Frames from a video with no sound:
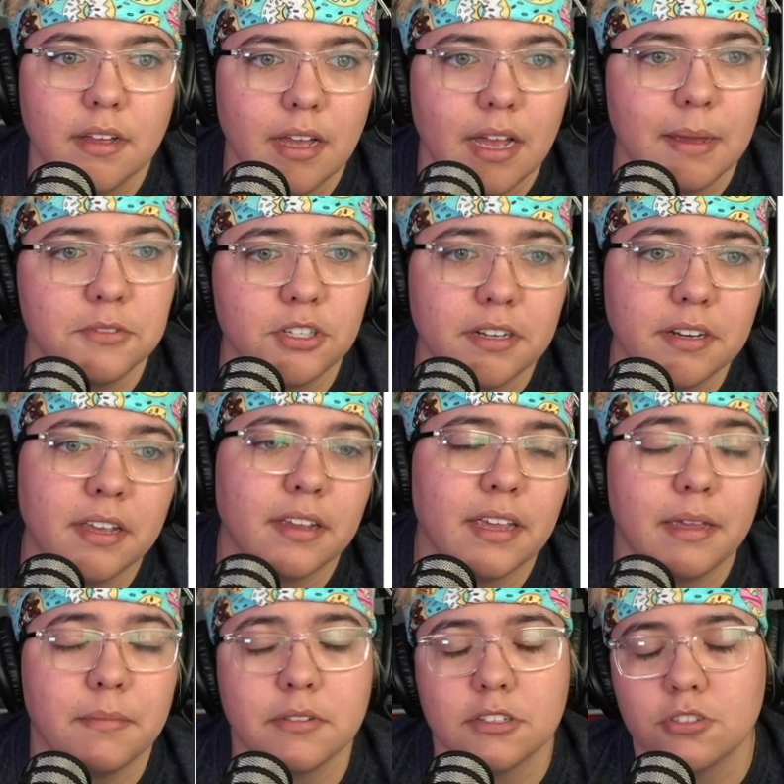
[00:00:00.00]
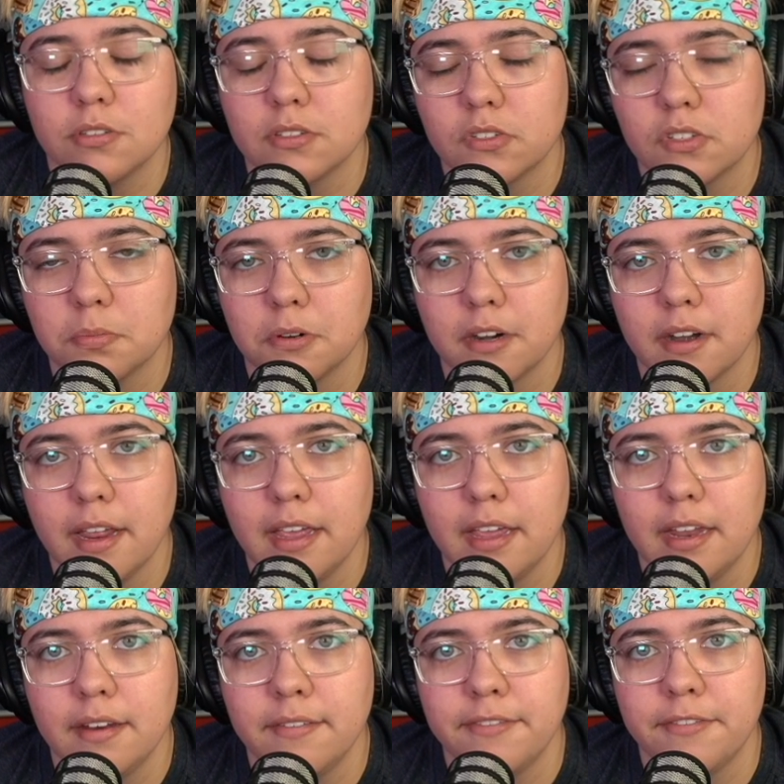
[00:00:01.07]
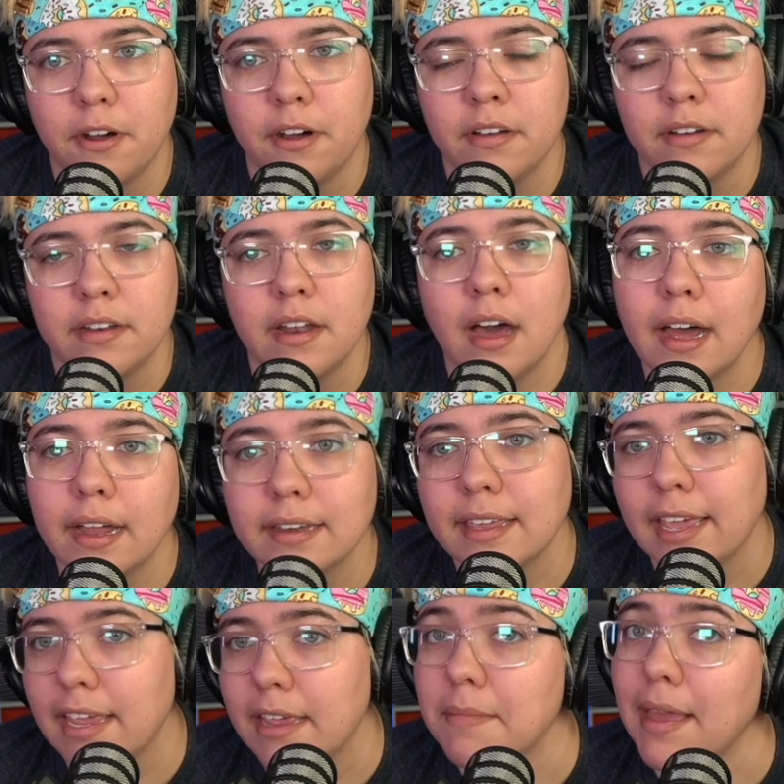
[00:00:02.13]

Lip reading: I'm trying to get game controller support on a non-game